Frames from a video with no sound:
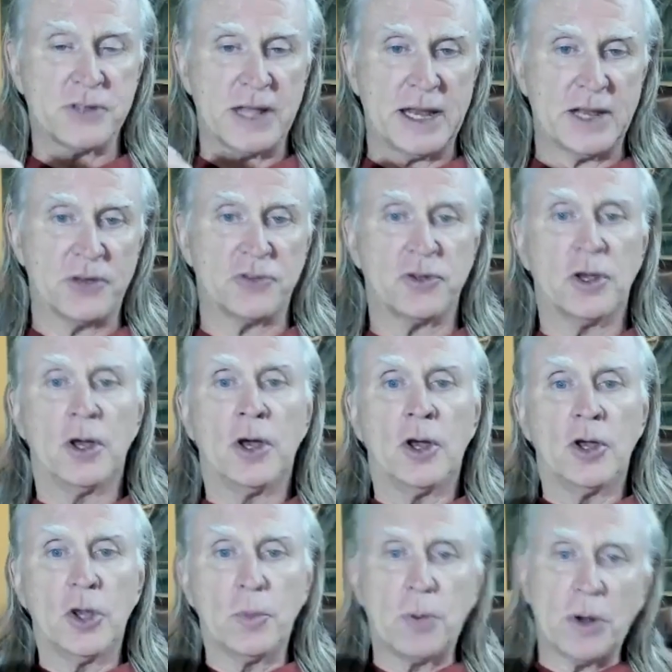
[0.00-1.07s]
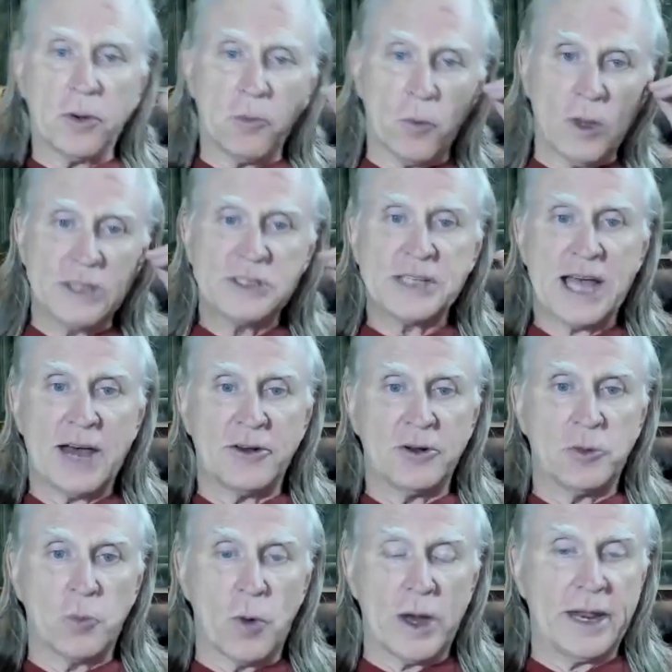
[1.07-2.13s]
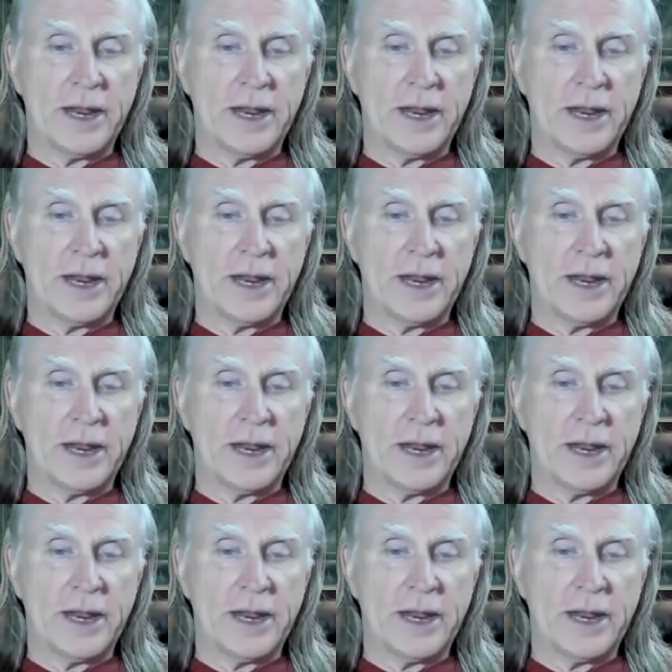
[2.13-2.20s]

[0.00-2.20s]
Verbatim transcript: That is, you put one sound in one